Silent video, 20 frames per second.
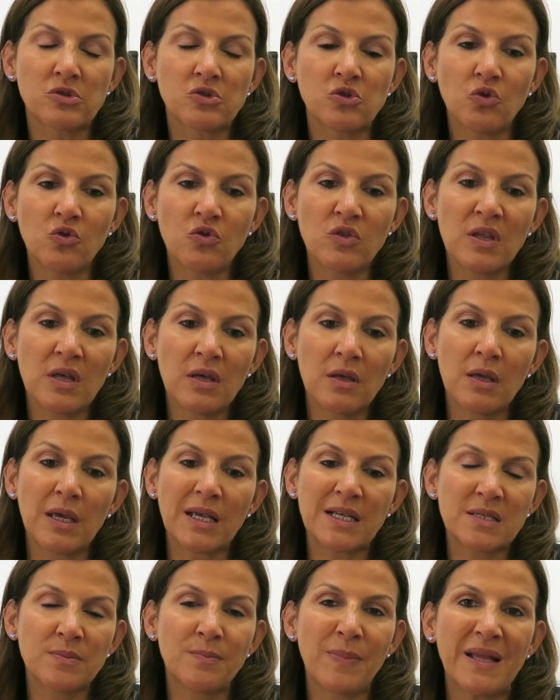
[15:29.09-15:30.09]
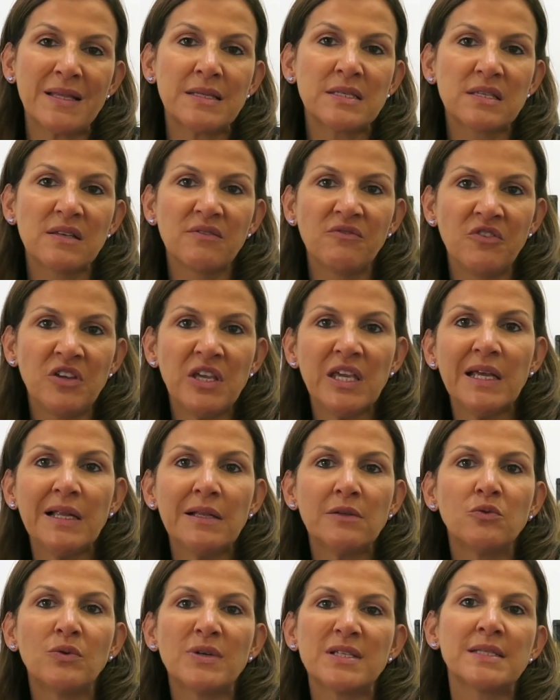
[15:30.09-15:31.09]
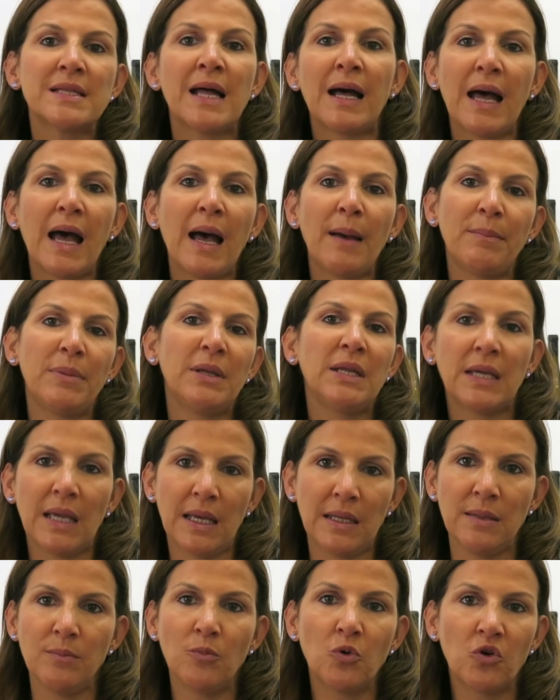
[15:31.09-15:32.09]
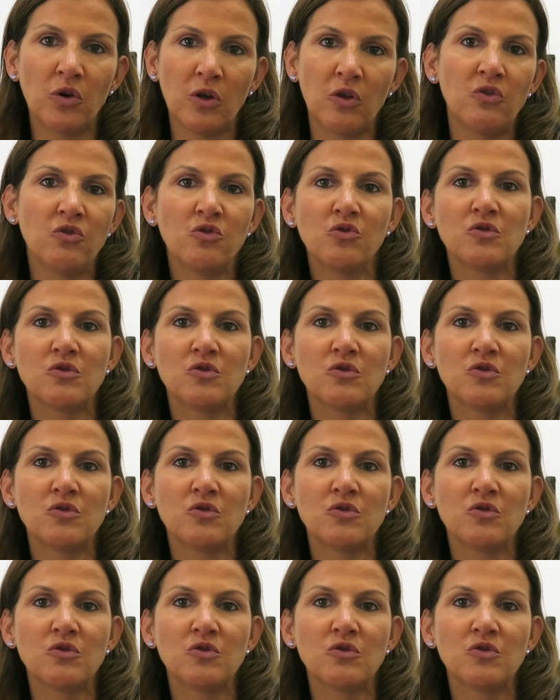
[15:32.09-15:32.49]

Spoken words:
So the expensive yield was not happening anymore in